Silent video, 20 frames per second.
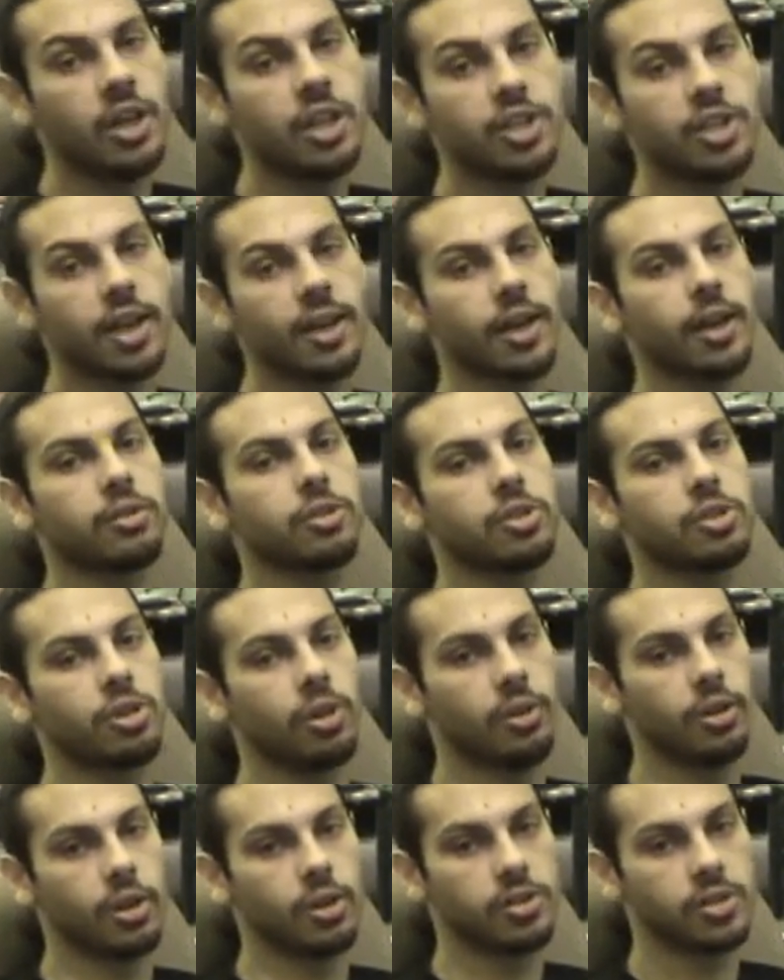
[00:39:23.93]
Check out the
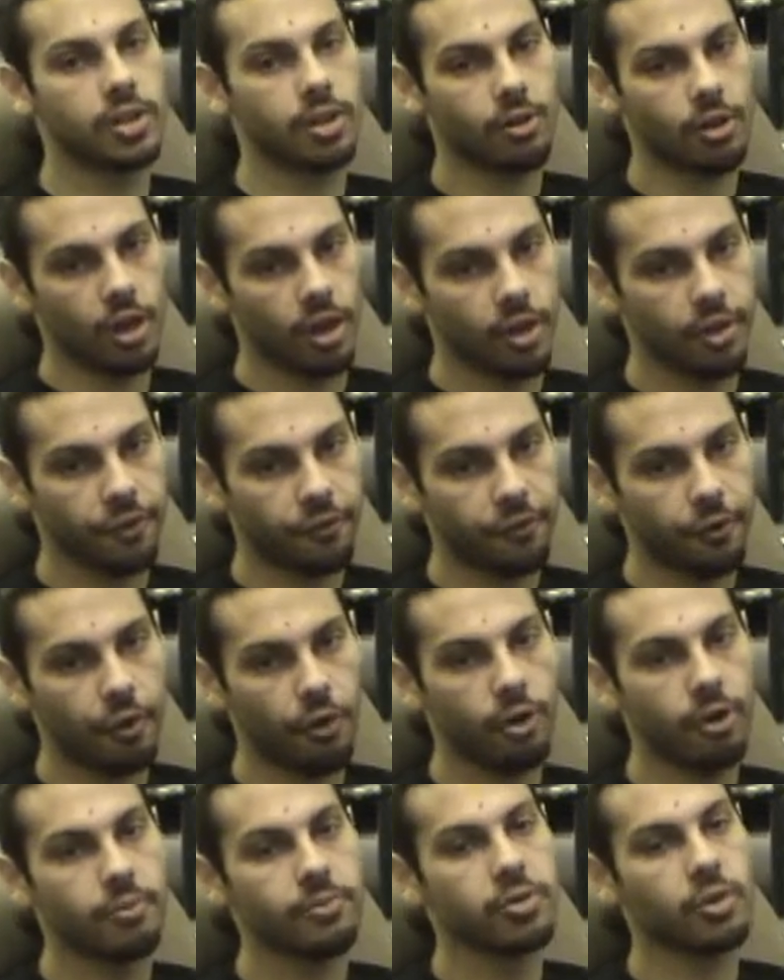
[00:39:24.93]
show notes that are on the
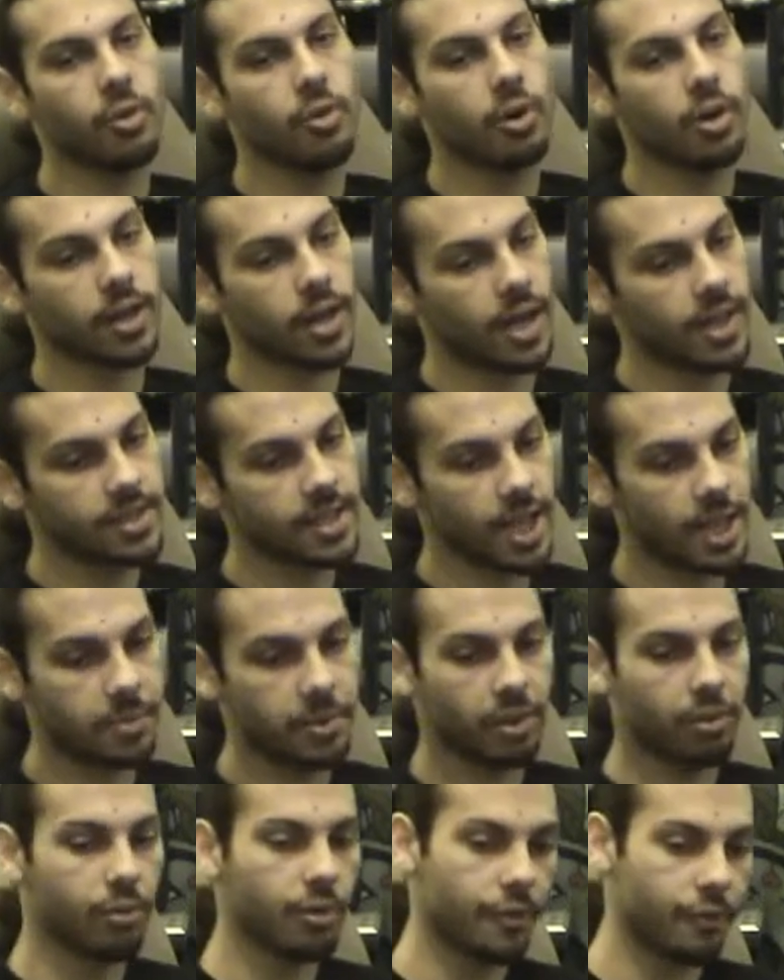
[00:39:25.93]
forums, or contact
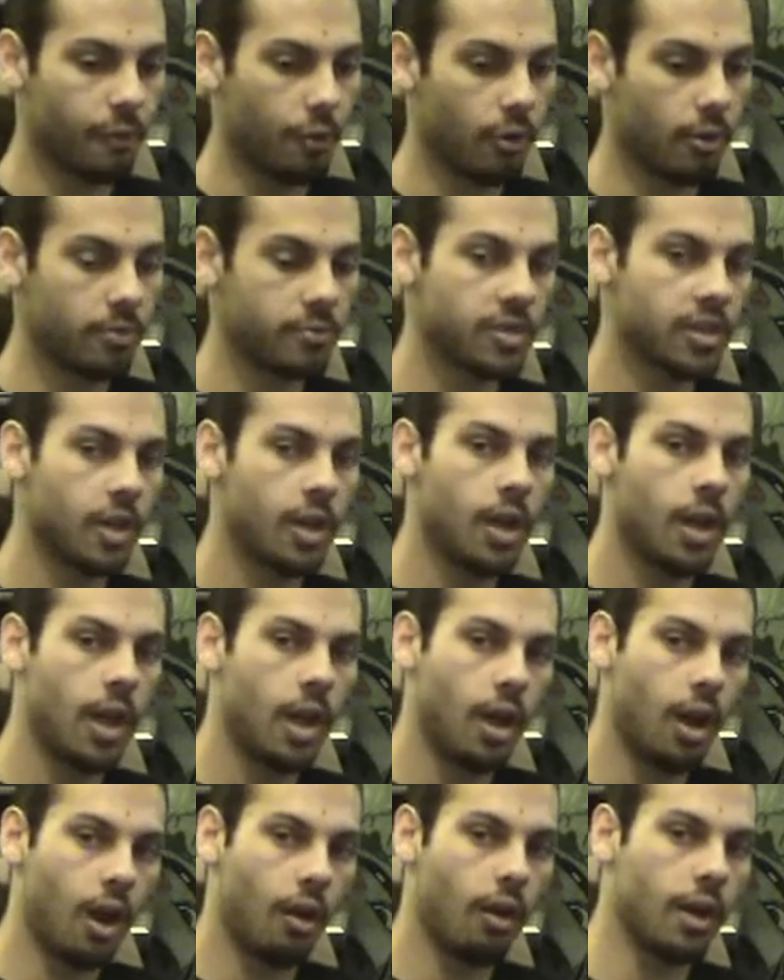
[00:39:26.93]
me through the forums.
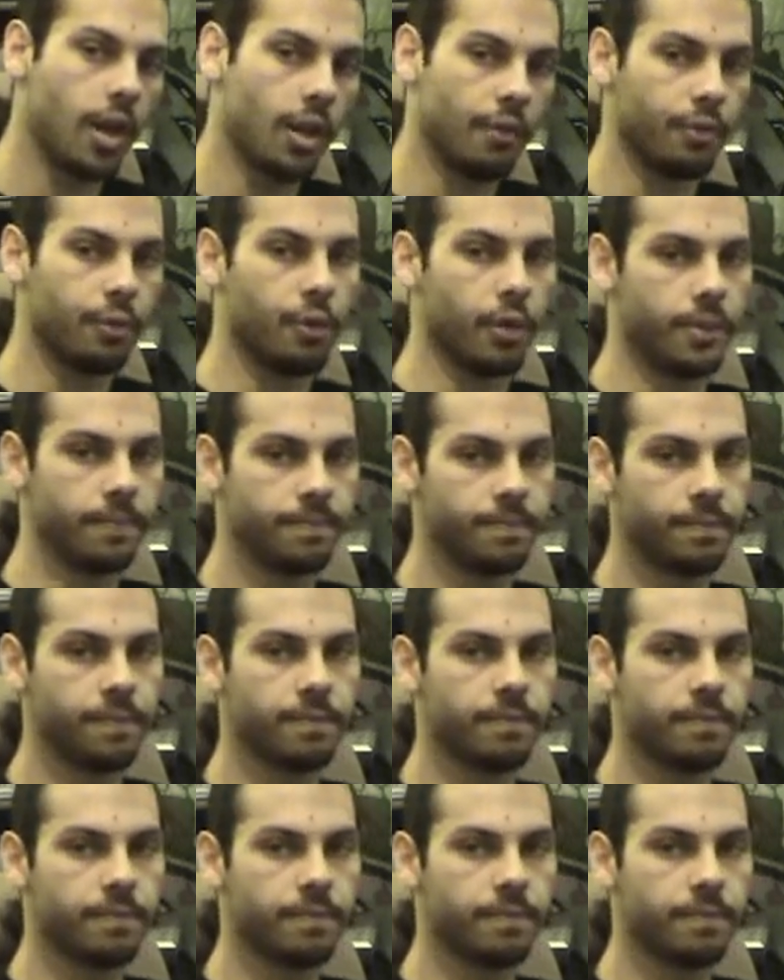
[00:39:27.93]
All right, everyone.